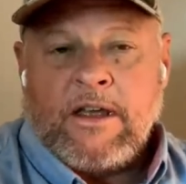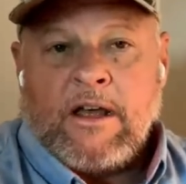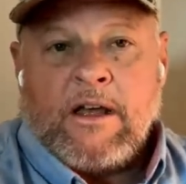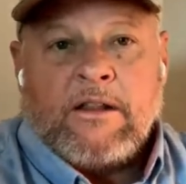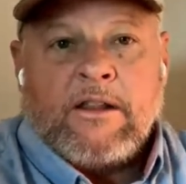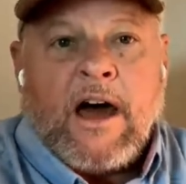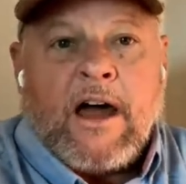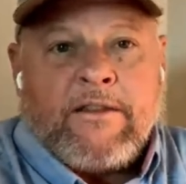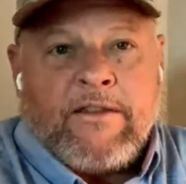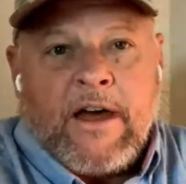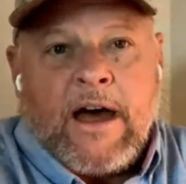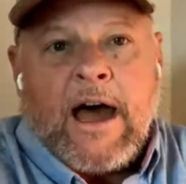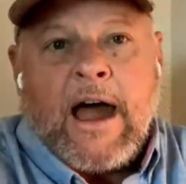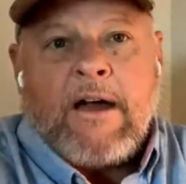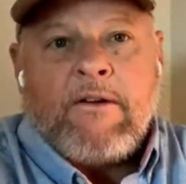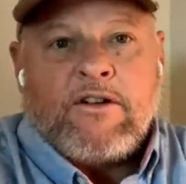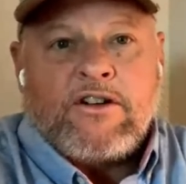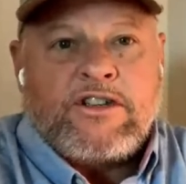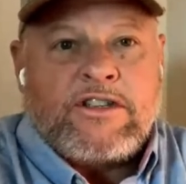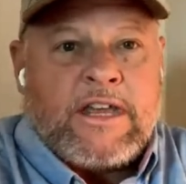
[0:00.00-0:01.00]
A lot of the
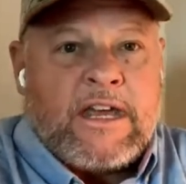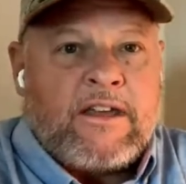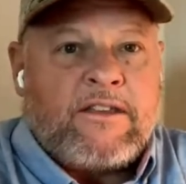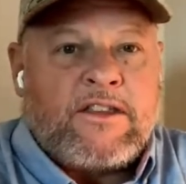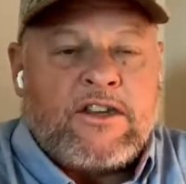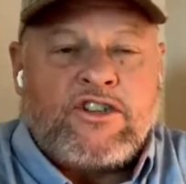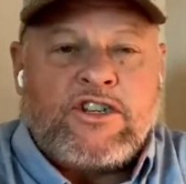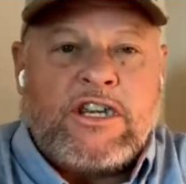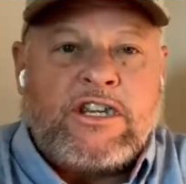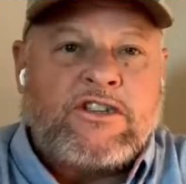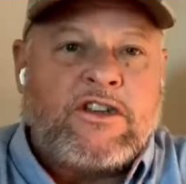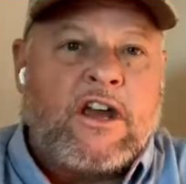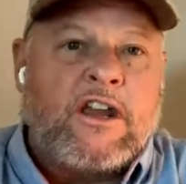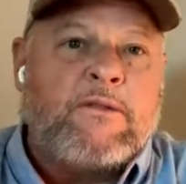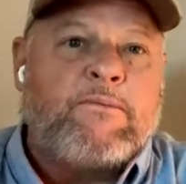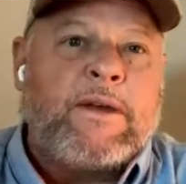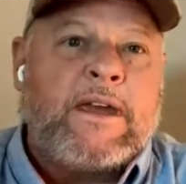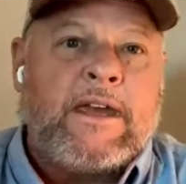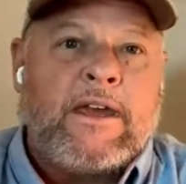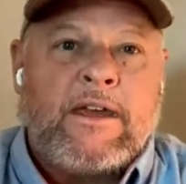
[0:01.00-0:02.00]
Irish think that she's
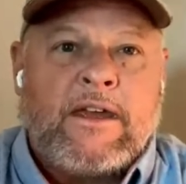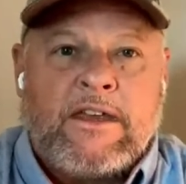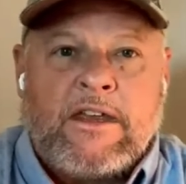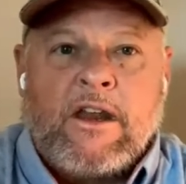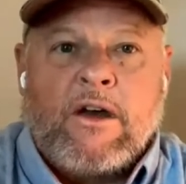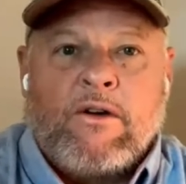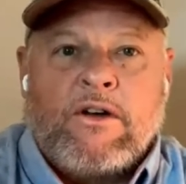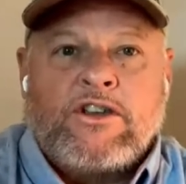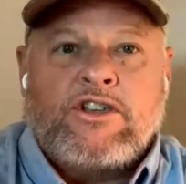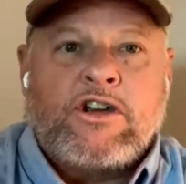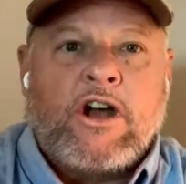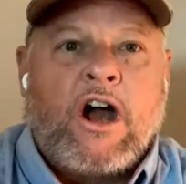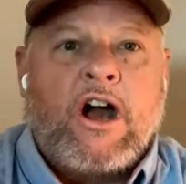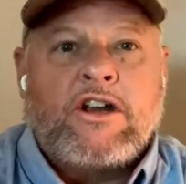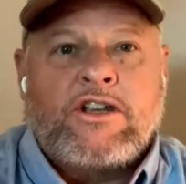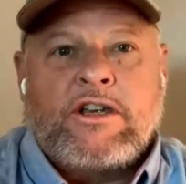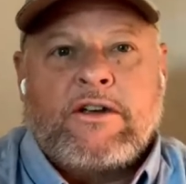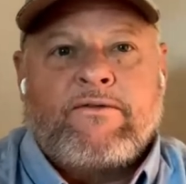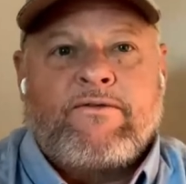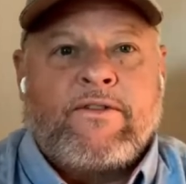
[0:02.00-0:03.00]
going to be, you know, in
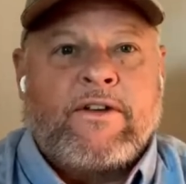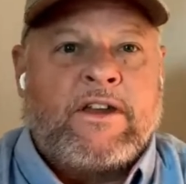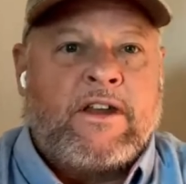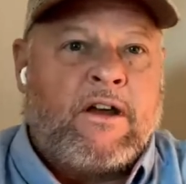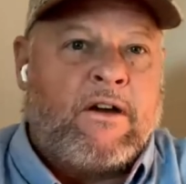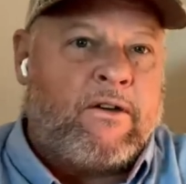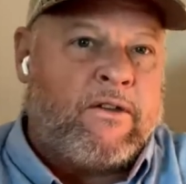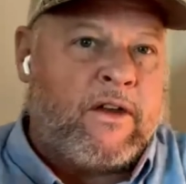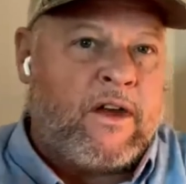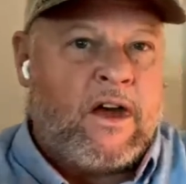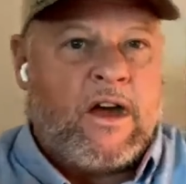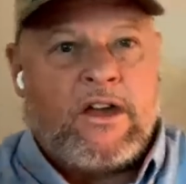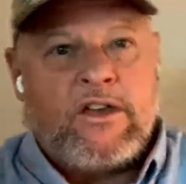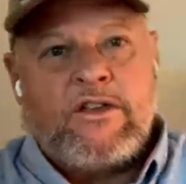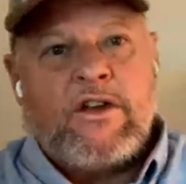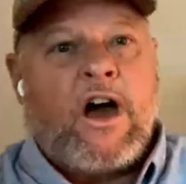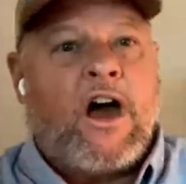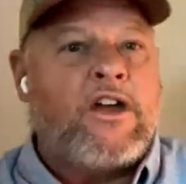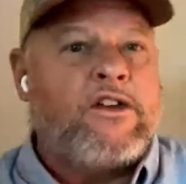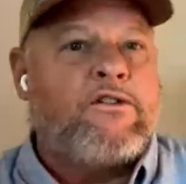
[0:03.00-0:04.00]
charge of, you know,
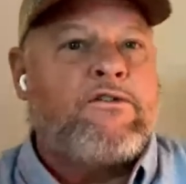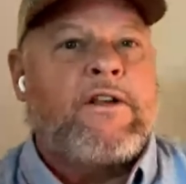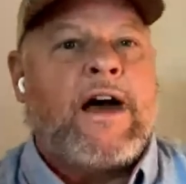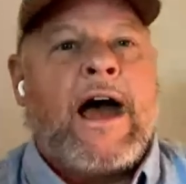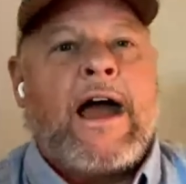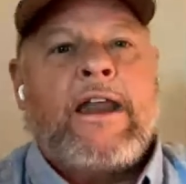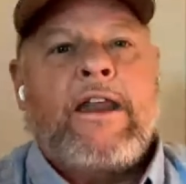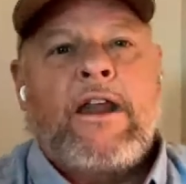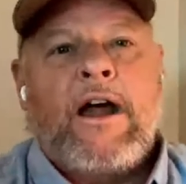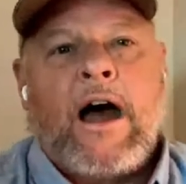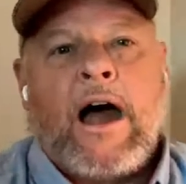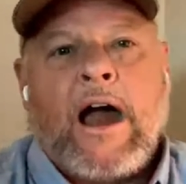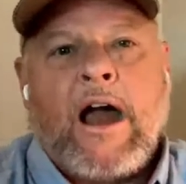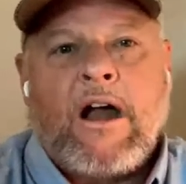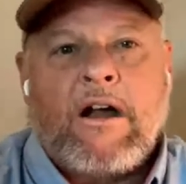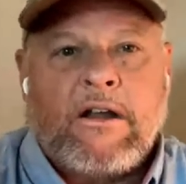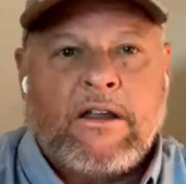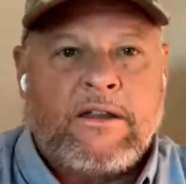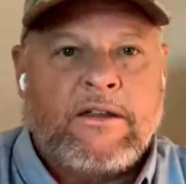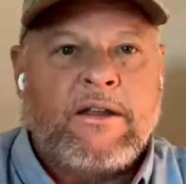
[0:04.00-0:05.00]
a, a united
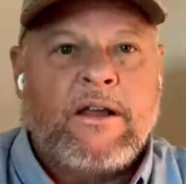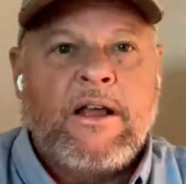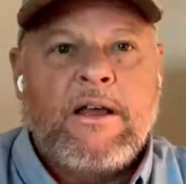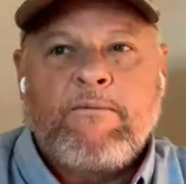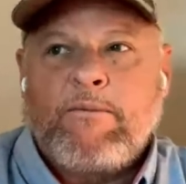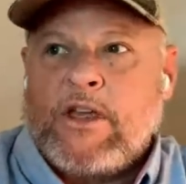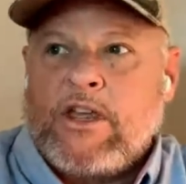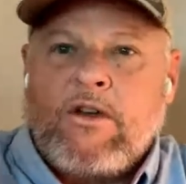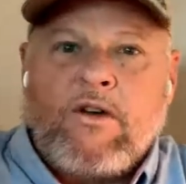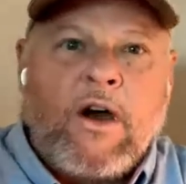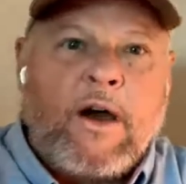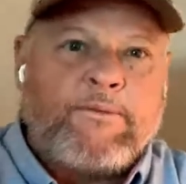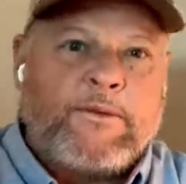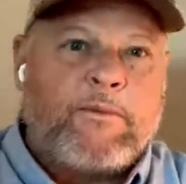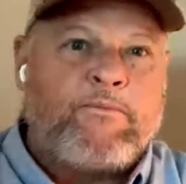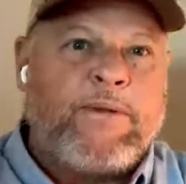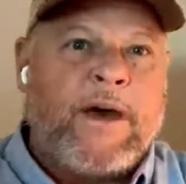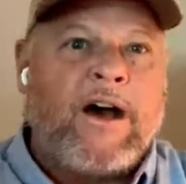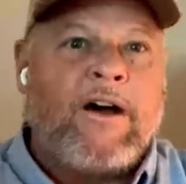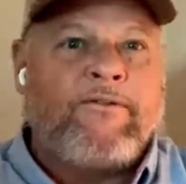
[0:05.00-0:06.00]
Ireland. But you go
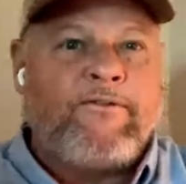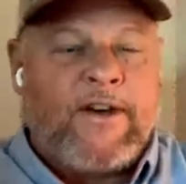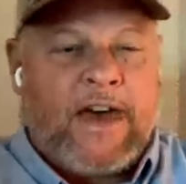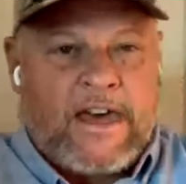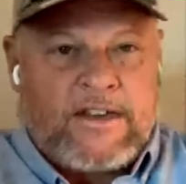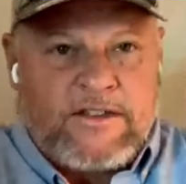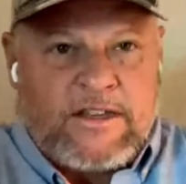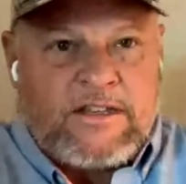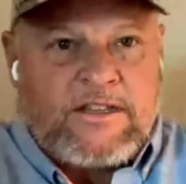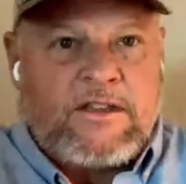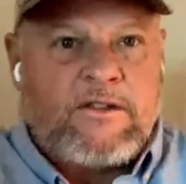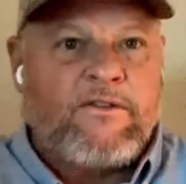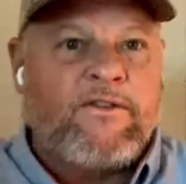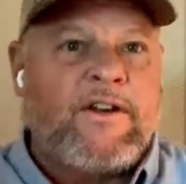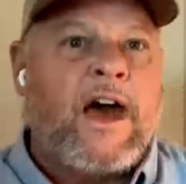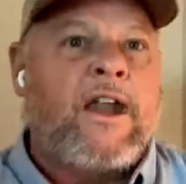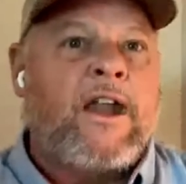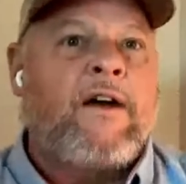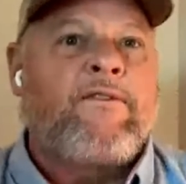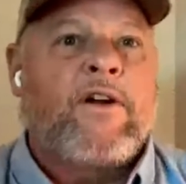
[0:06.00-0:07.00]
up to Belfast, they still
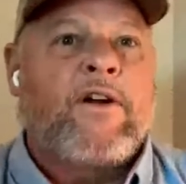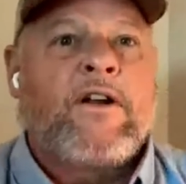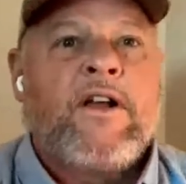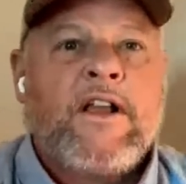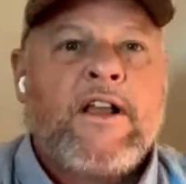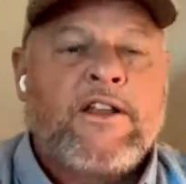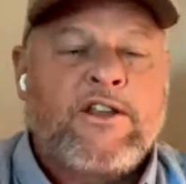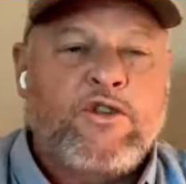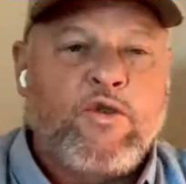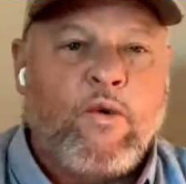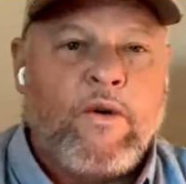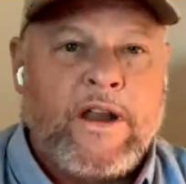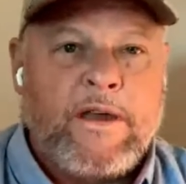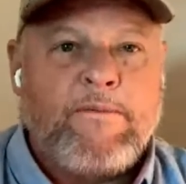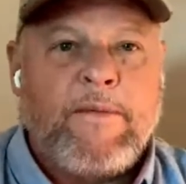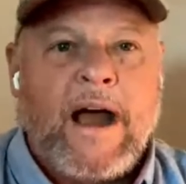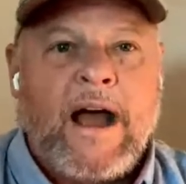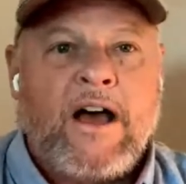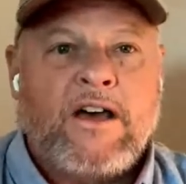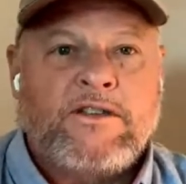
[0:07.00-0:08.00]
got over
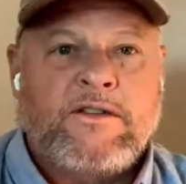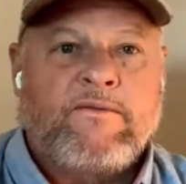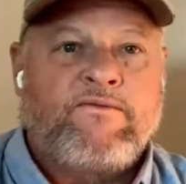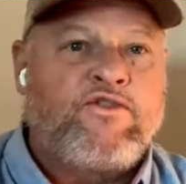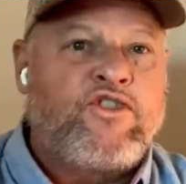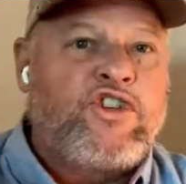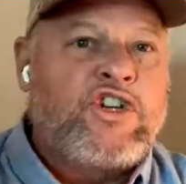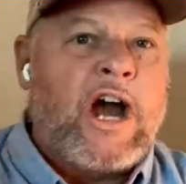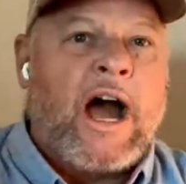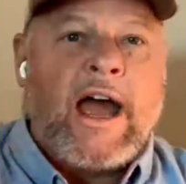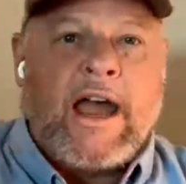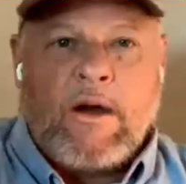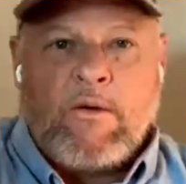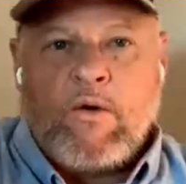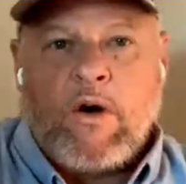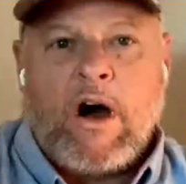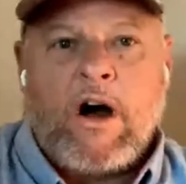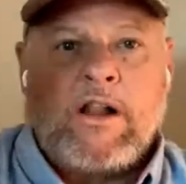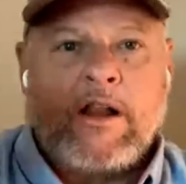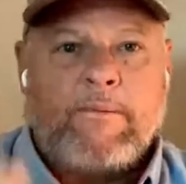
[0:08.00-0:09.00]
twenty miles of
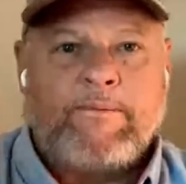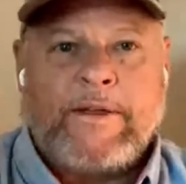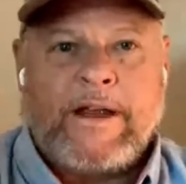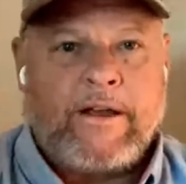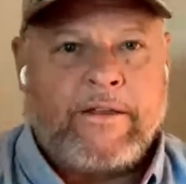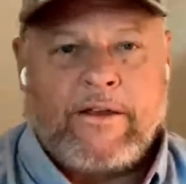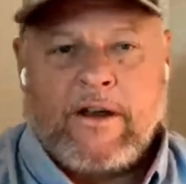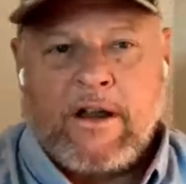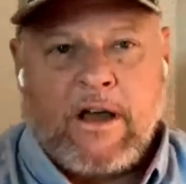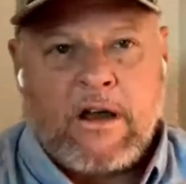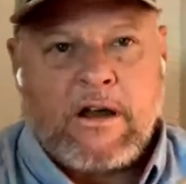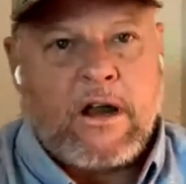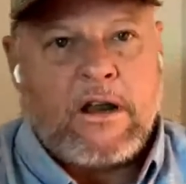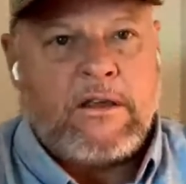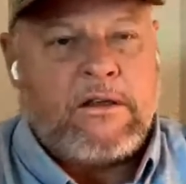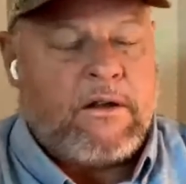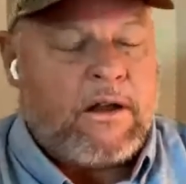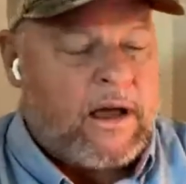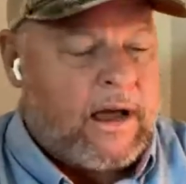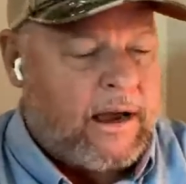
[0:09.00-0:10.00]
giant wall up there. They're not
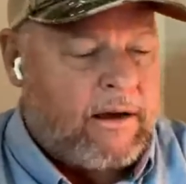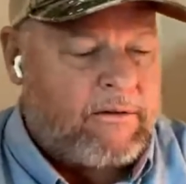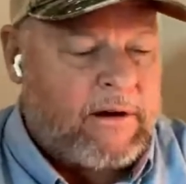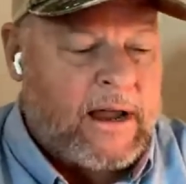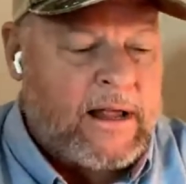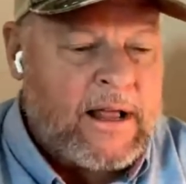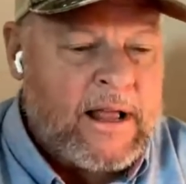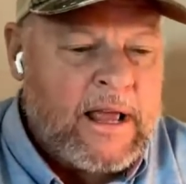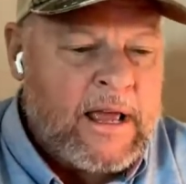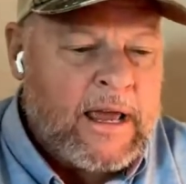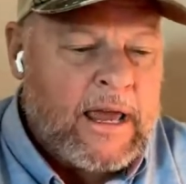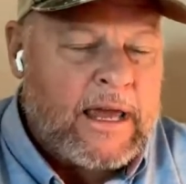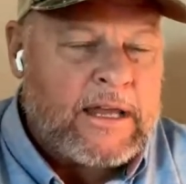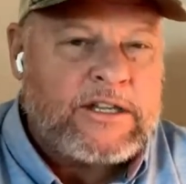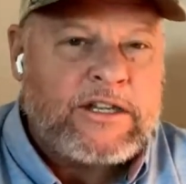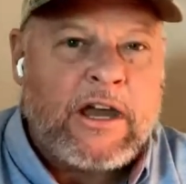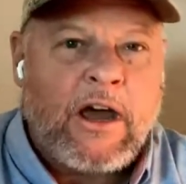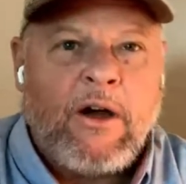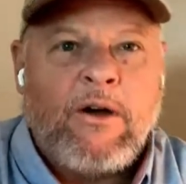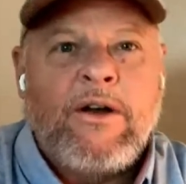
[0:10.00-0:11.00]
going to unite, right?
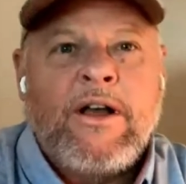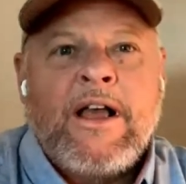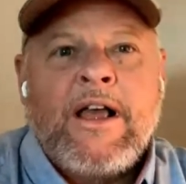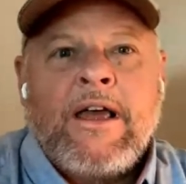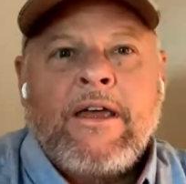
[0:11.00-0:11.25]
And so